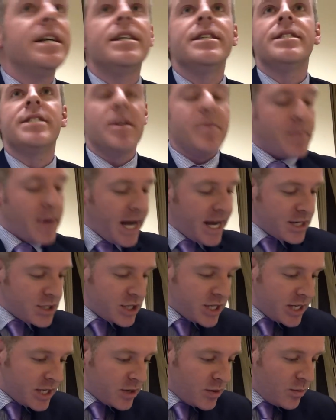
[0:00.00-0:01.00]
St.
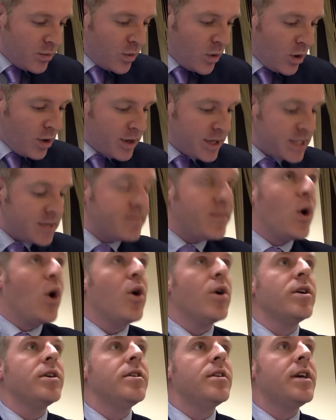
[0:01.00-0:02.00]
Patrick was
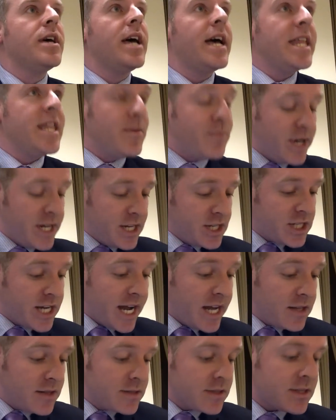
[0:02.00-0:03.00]
born in the British
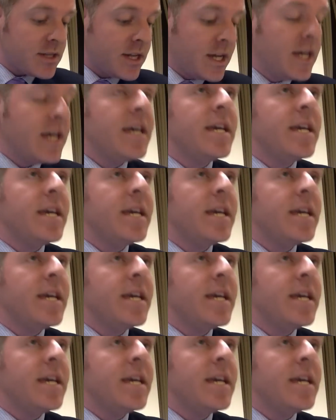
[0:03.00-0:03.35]
Isles.